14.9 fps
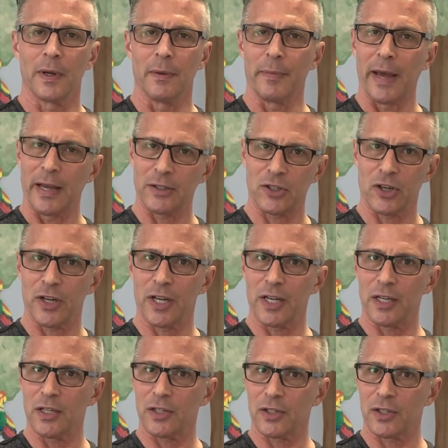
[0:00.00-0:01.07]
Imagine
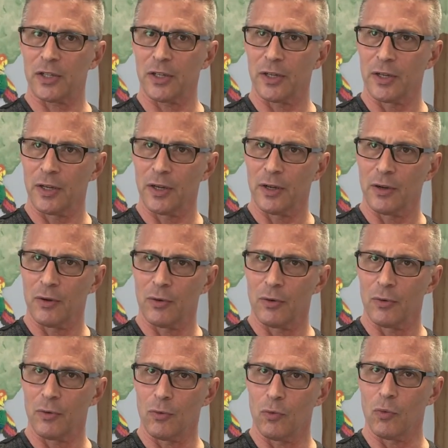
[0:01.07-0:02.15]
his
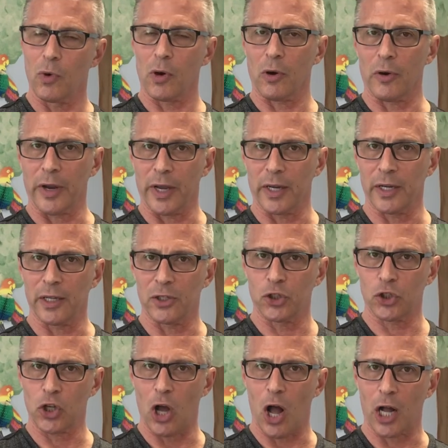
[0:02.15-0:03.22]
worry and his
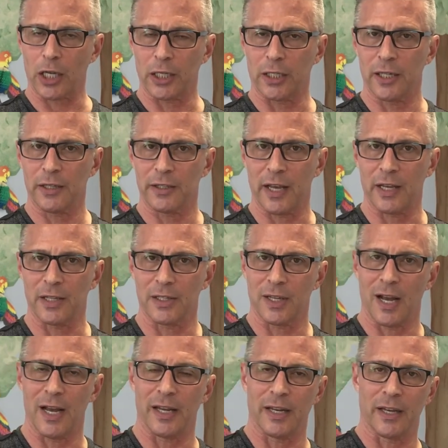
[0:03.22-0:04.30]
shock and his
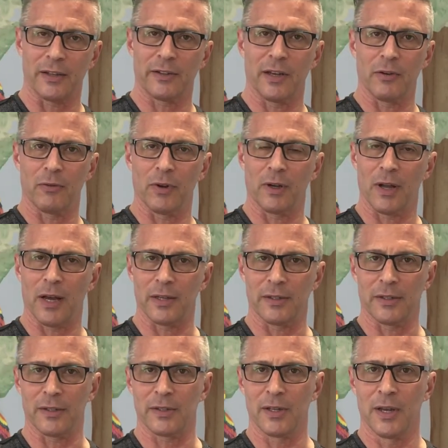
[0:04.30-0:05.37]
anxiety as he
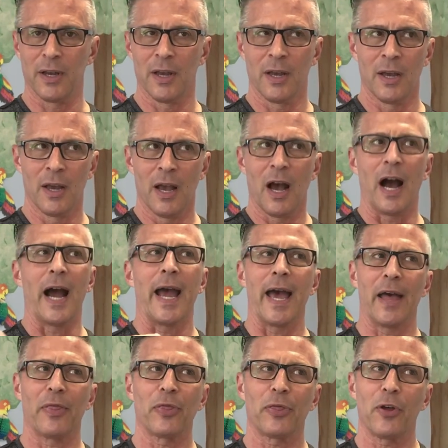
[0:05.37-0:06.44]
realizes, I
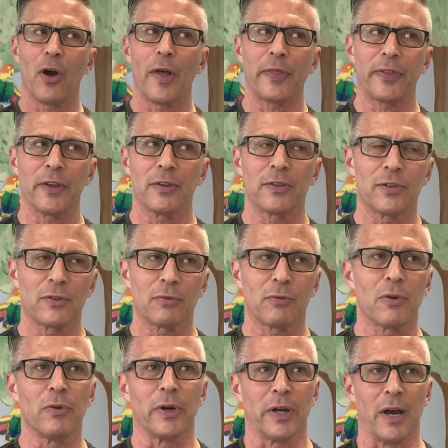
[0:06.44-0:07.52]
hadn't thought this
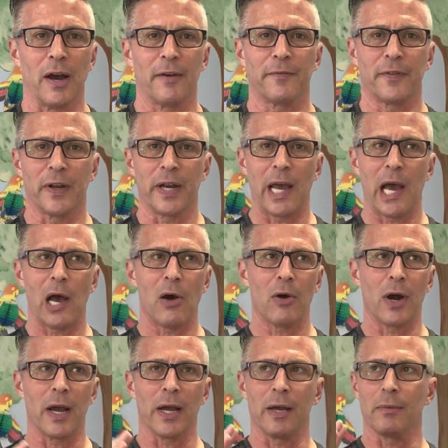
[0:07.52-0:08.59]
through enough, and now
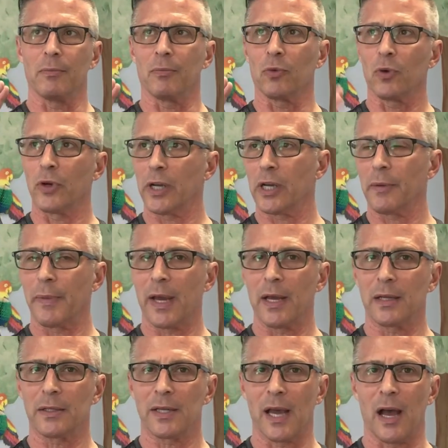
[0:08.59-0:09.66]
I am ruining a
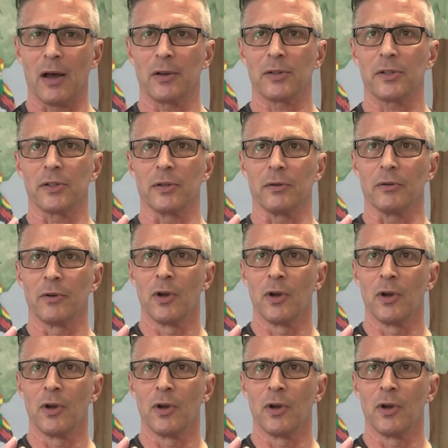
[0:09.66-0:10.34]
man's house and